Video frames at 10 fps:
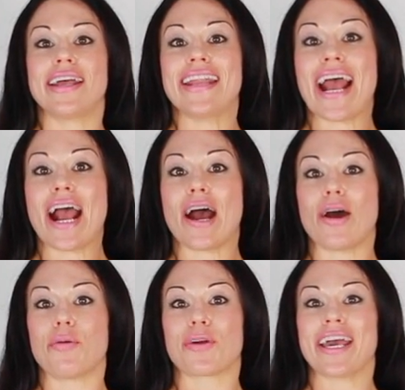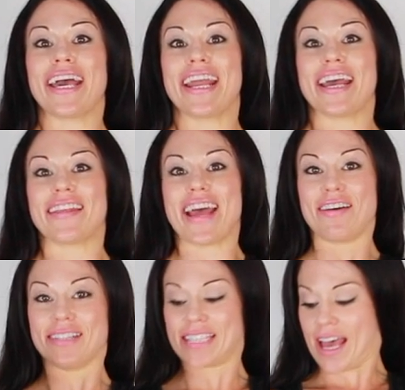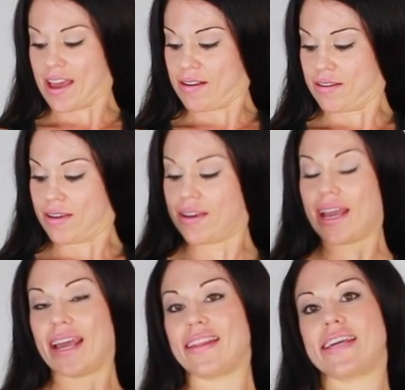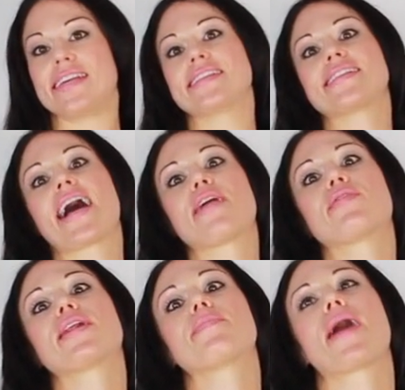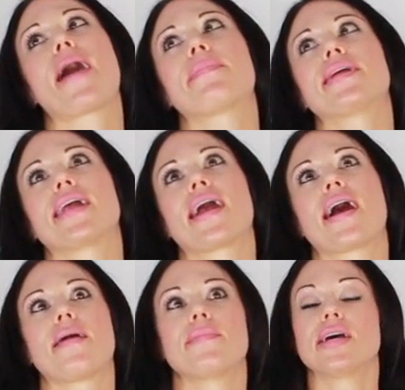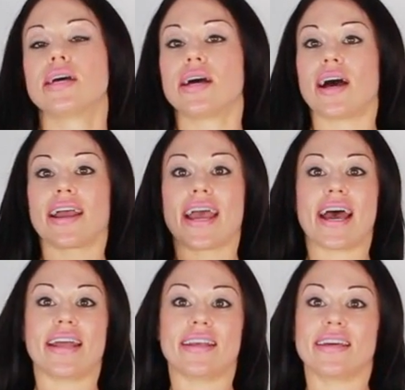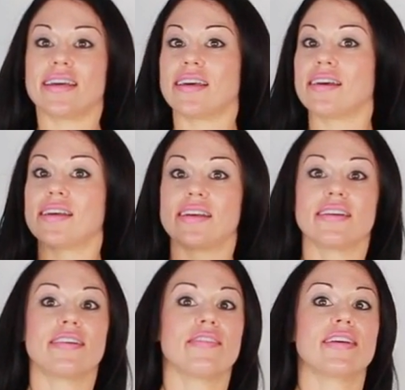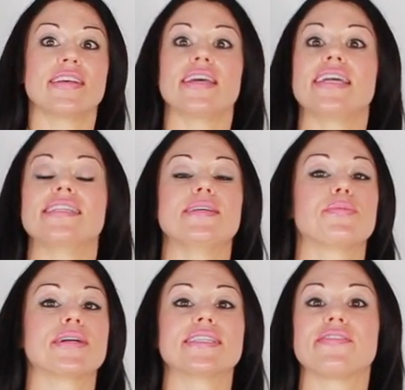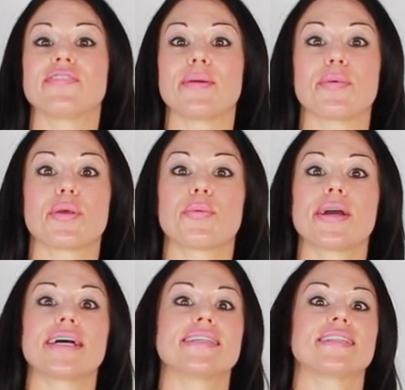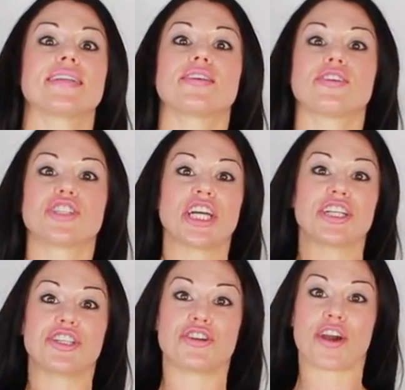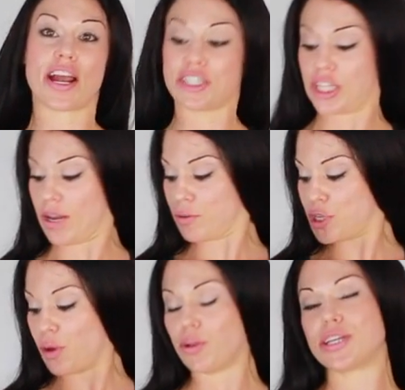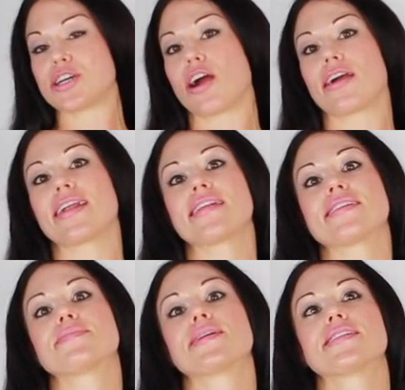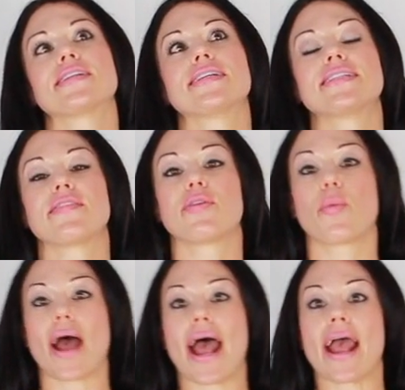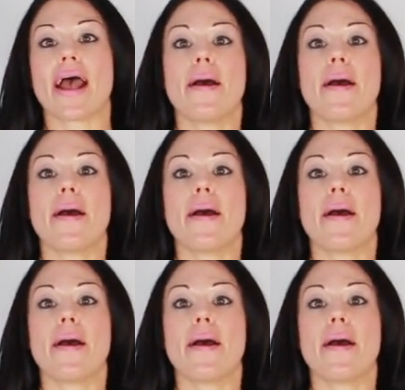Now we're hitting the outside and the inside, really popping that up. Again, easy breezy flip of the wrist, a little change in direction. We're totally targeting this muscle in a different way.